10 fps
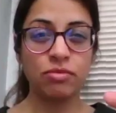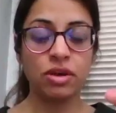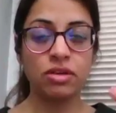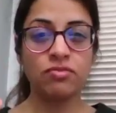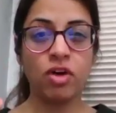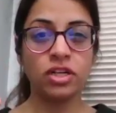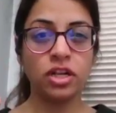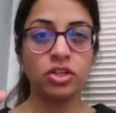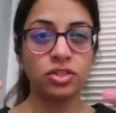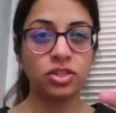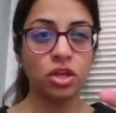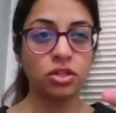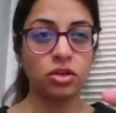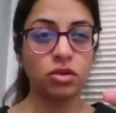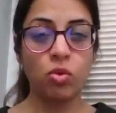So we're divided into
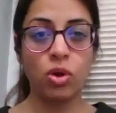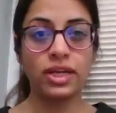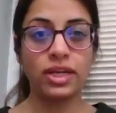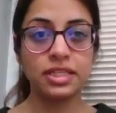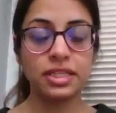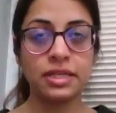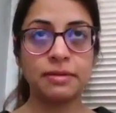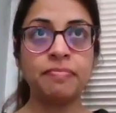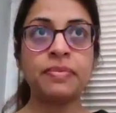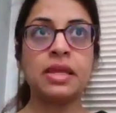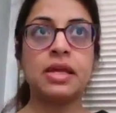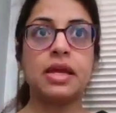Sutton, Wallington,